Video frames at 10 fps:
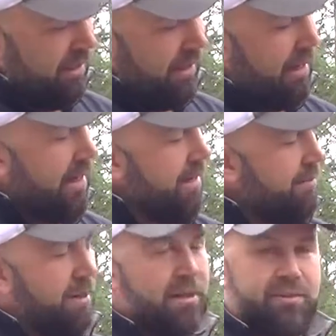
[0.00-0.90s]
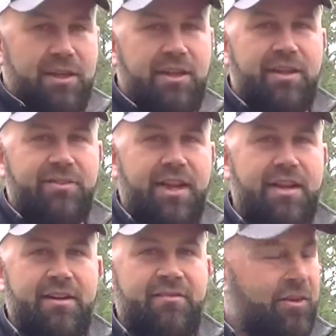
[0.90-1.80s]
and it becomes a
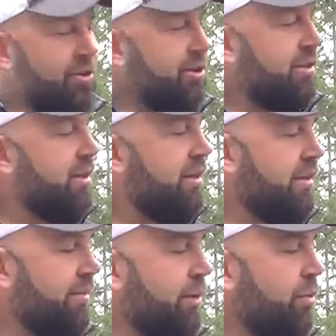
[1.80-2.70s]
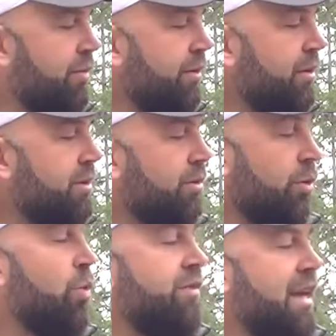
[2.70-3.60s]
left-handed version of the quiver or
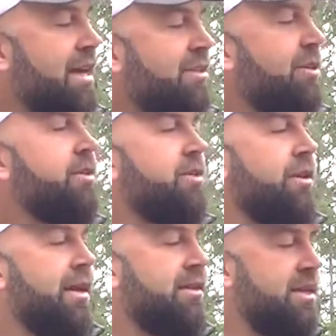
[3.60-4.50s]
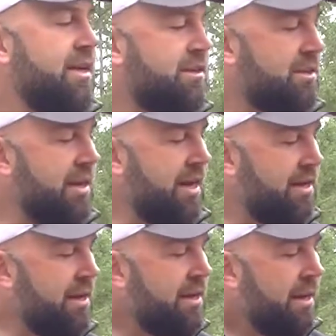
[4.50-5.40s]
Quivalizer, so that's nice and handy.